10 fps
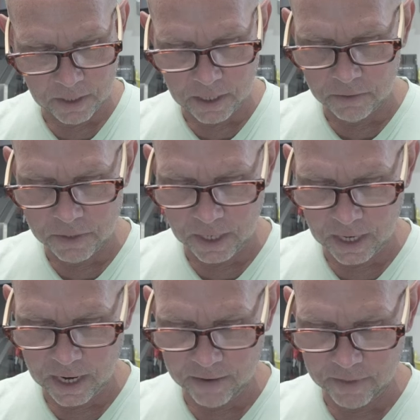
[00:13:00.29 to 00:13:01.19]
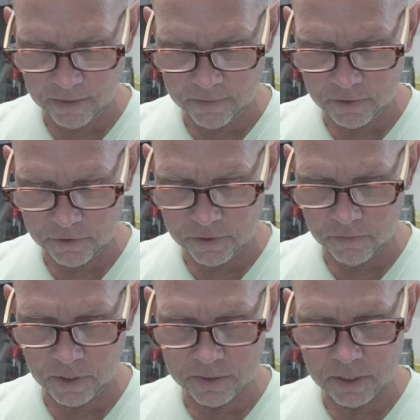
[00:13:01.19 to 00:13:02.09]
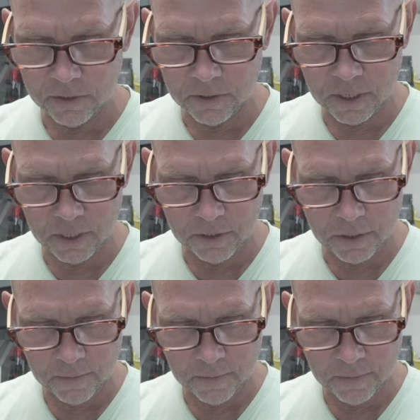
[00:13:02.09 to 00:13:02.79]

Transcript: I don't think I have that version where it's underneath.